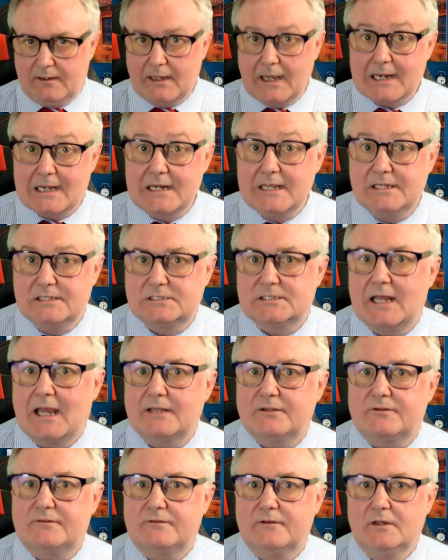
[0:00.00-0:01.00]
at least
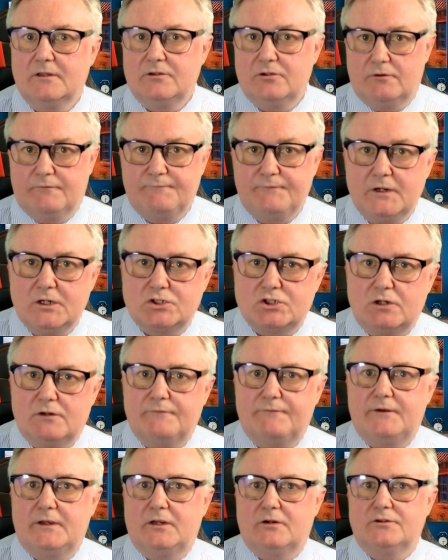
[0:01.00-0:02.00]
that's the official
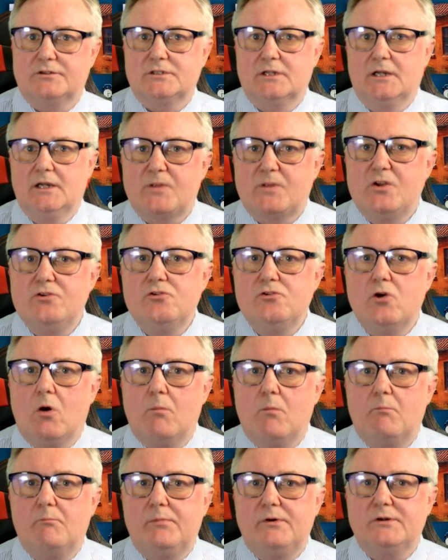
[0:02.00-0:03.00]
figures. The
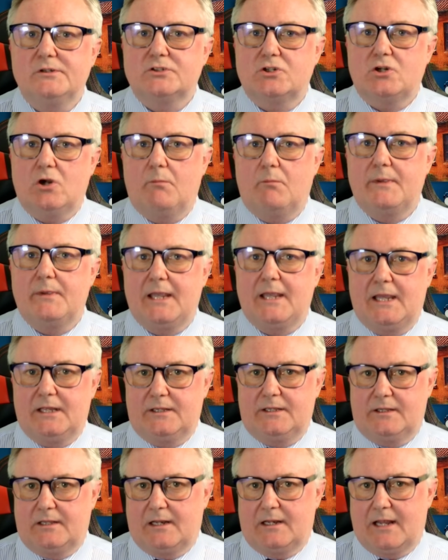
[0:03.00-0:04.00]
numbers coming
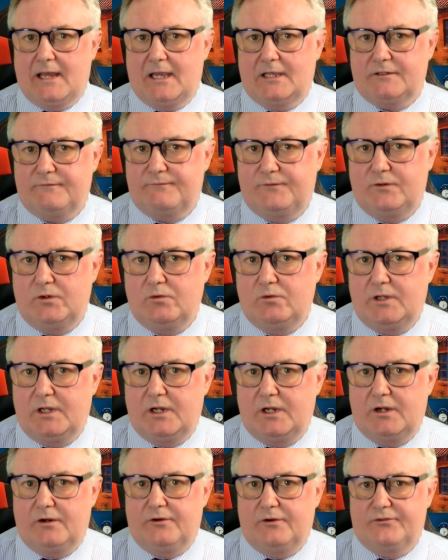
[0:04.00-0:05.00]
in the last few
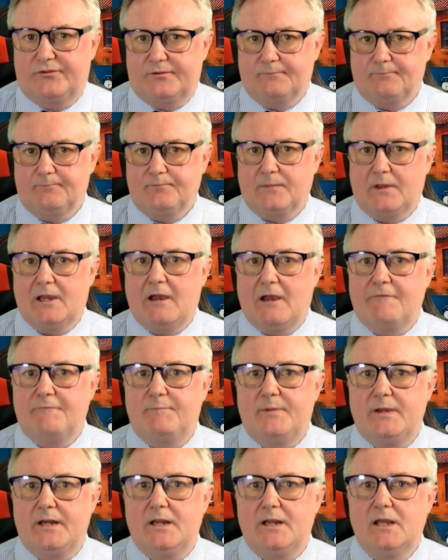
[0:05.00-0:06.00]
years
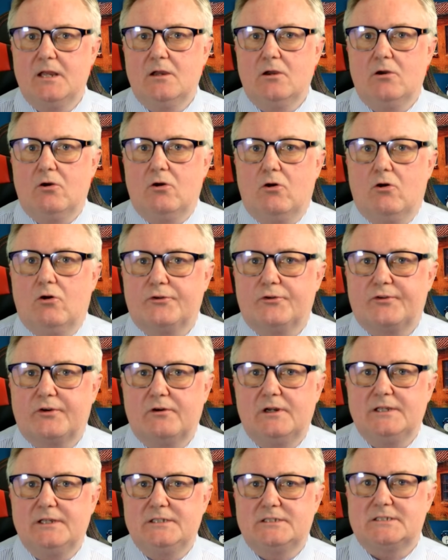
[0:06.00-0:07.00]
have been
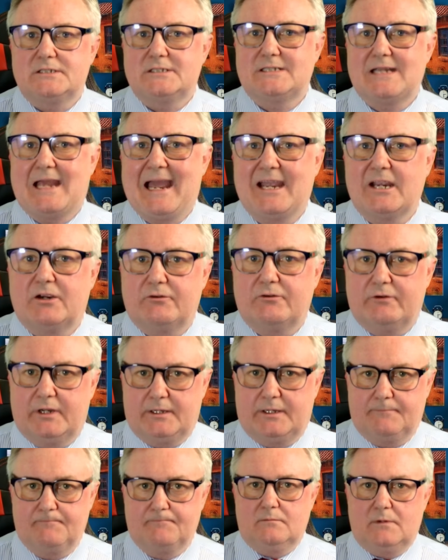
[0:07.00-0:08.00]
utterly
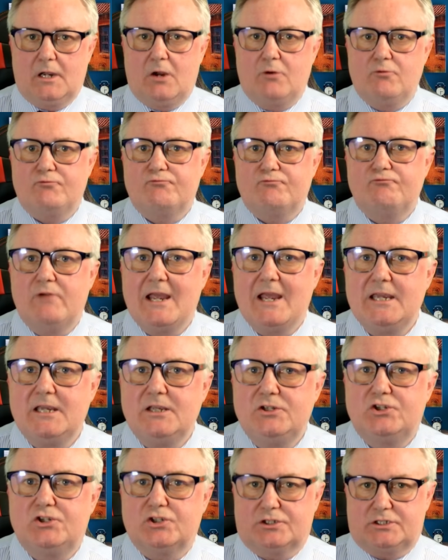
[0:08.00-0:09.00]
staggering,
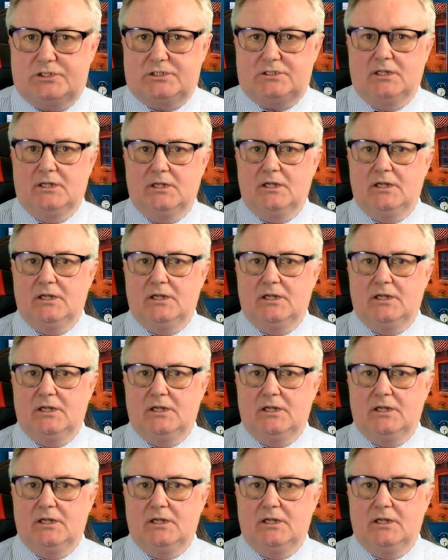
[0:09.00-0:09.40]
outrageous.